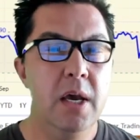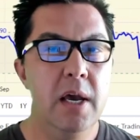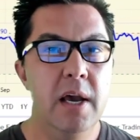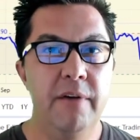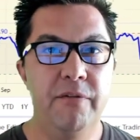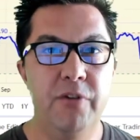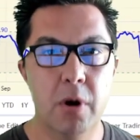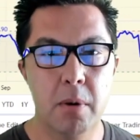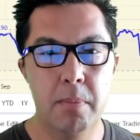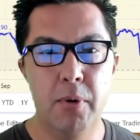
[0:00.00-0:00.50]

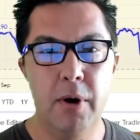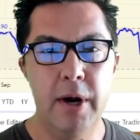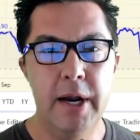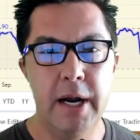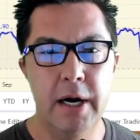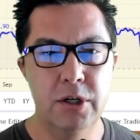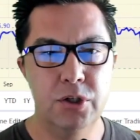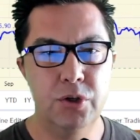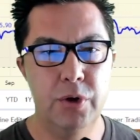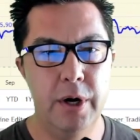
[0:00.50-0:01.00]
if you're a
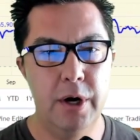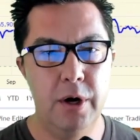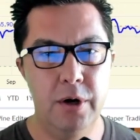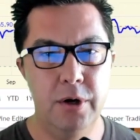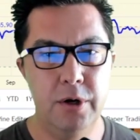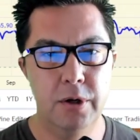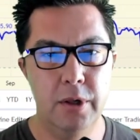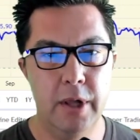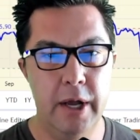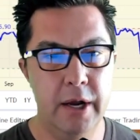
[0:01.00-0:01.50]
breakout trader
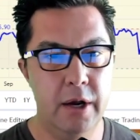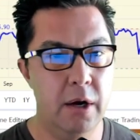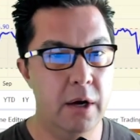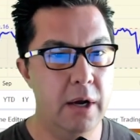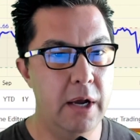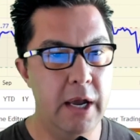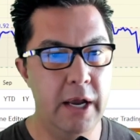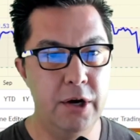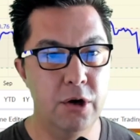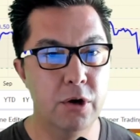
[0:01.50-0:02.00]

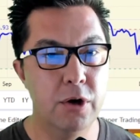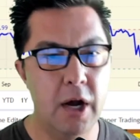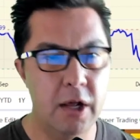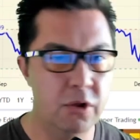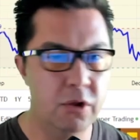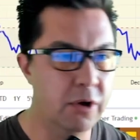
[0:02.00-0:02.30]
and you're not